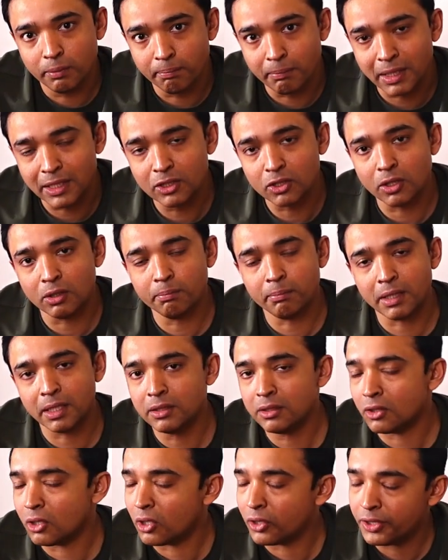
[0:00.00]
month on
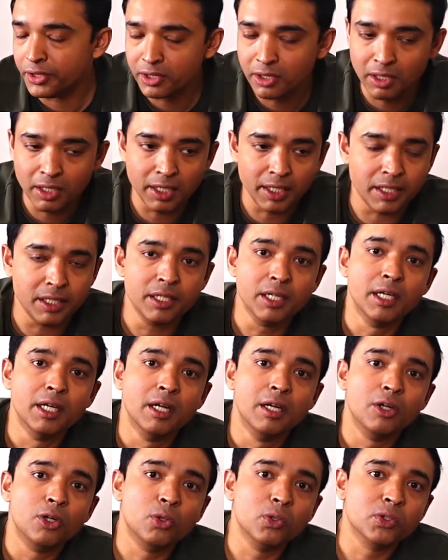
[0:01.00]
month or yearly
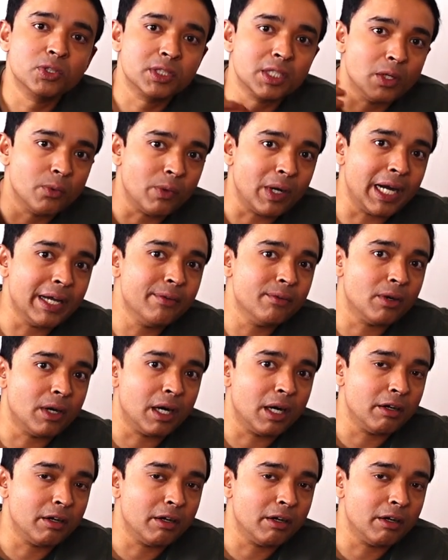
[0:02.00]
to survive